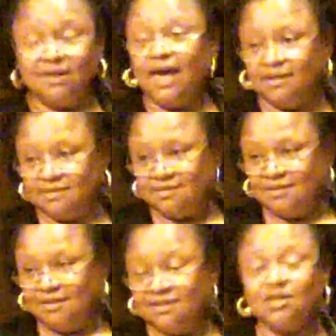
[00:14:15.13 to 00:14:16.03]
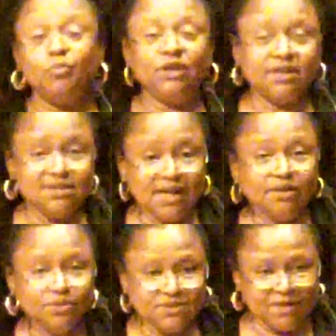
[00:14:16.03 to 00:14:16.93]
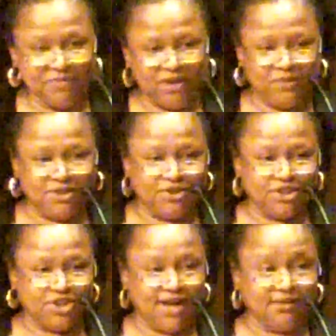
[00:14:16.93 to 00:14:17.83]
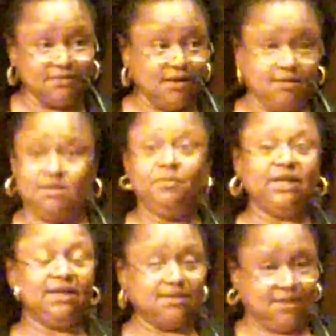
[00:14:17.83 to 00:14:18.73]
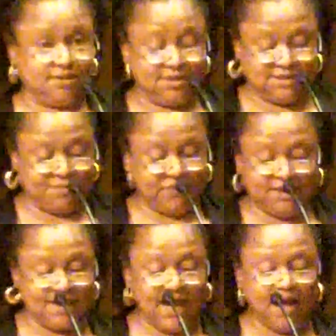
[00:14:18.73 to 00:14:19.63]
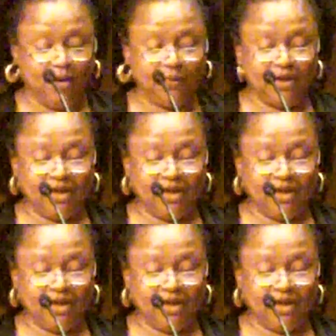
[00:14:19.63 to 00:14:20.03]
Yes, someone can tell you something when you're a child. Somebody can tell you something now.